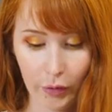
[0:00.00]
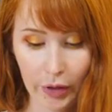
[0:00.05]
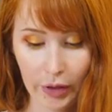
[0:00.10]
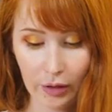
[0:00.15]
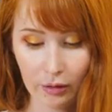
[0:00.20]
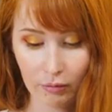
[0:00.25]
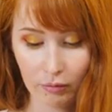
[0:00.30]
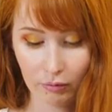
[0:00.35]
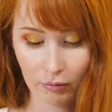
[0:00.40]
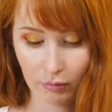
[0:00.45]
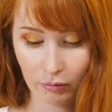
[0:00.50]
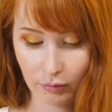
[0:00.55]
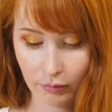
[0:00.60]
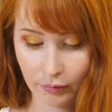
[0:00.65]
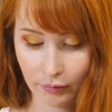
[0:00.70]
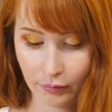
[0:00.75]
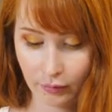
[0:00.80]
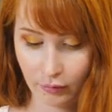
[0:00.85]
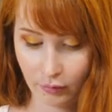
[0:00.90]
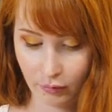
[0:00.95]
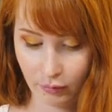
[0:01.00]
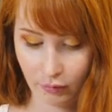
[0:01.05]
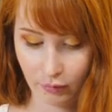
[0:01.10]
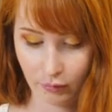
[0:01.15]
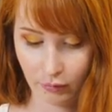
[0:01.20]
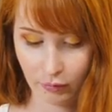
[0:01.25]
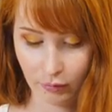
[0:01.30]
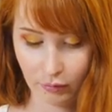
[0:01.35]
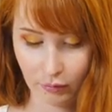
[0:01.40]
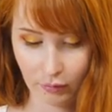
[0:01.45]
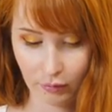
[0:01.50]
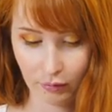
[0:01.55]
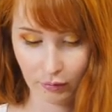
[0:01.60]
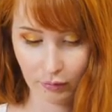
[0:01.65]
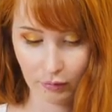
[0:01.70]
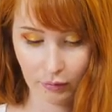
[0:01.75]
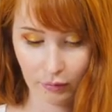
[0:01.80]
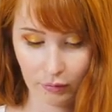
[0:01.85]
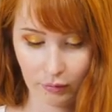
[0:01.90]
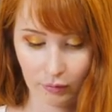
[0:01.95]
Really? High quality.
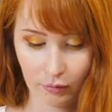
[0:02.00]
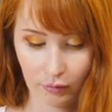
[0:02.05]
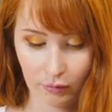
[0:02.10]
Yeah,